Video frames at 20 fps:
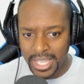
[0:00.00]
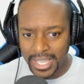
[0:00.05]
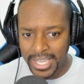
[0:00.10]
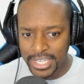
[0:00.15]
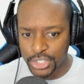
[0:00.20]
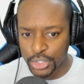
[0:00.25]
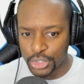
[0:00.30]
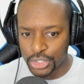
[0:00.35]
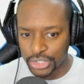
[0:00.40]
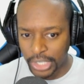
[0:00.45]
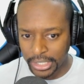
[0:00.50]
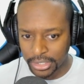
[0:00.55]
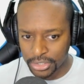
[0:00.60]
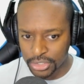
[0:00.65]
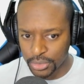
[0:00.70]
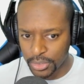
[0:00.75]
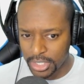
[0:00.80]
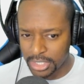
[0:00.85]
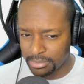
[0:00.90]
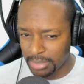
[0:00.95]
I guess you shake the
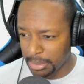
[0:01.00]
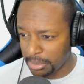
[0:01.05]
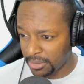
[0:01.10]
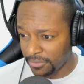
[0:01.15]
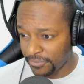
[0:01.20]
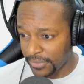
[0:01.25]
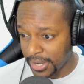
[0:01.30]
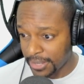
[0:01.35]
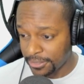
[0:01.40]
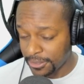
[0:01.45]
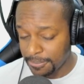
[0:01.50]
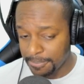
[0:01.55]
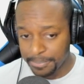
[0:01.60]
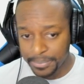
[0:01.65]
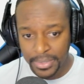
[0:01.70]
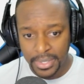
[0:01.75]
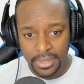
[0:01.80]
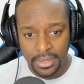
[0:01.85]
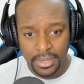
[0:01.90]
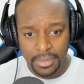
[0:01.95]
trees maybe to find them.
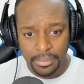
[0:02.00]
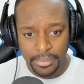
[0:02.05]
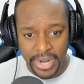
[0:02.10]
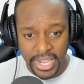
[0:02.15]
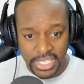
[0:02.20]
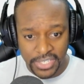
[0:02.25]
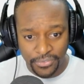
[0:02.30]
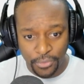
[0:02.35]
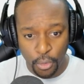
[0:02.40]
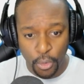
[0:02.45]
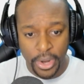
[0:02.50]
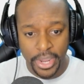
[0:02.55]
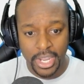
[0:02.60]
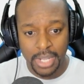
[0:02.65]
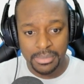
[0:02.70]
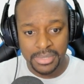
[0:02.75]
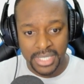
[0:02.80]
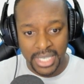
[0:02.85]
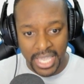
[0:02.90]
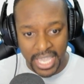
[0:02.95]
But that's 4
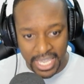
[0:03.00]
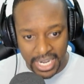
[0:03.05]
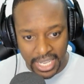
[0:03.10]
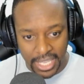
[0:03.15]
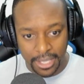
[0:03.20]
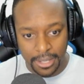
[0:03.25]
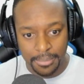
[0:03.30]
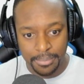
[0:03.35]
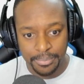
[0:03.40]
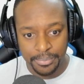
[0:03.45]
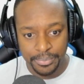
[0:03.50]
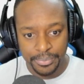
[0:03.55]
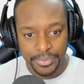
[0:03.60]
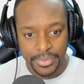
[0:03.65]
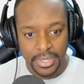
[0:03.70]
a.m. to 8 a.m.